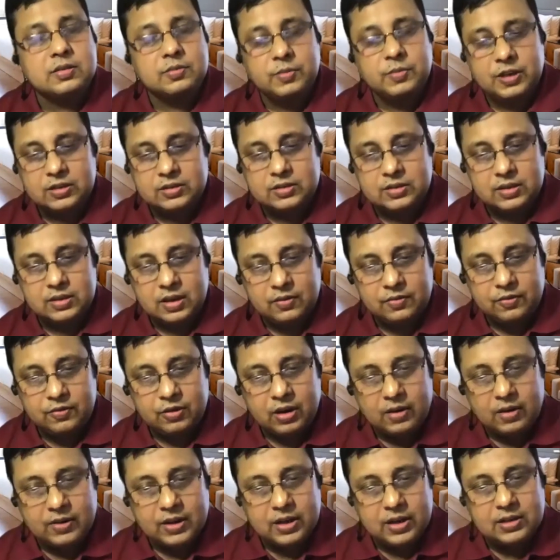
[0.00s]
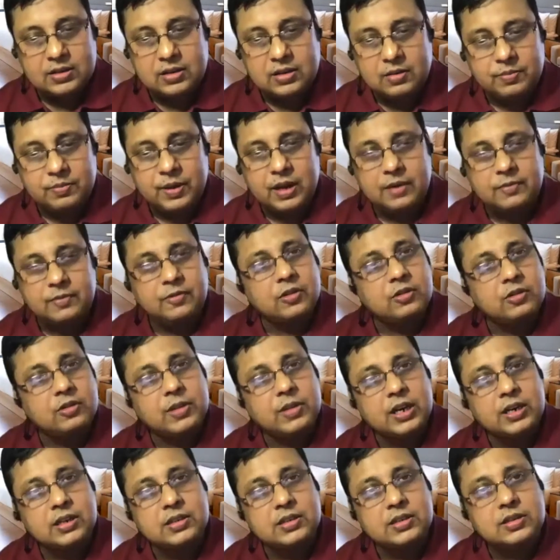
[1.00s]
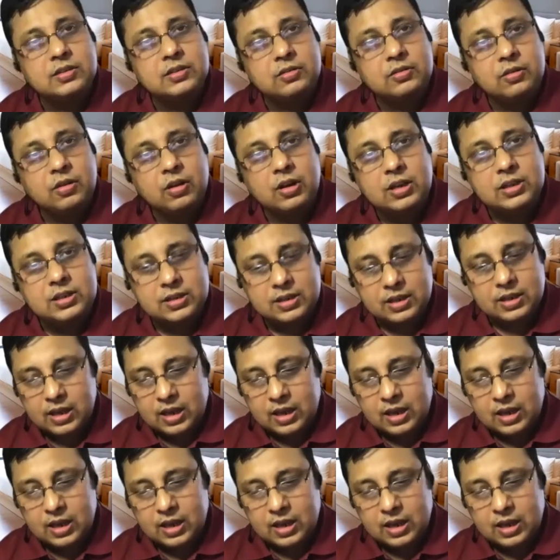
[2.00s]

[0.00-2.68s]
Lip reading: because if you have a digital platform managing your cost,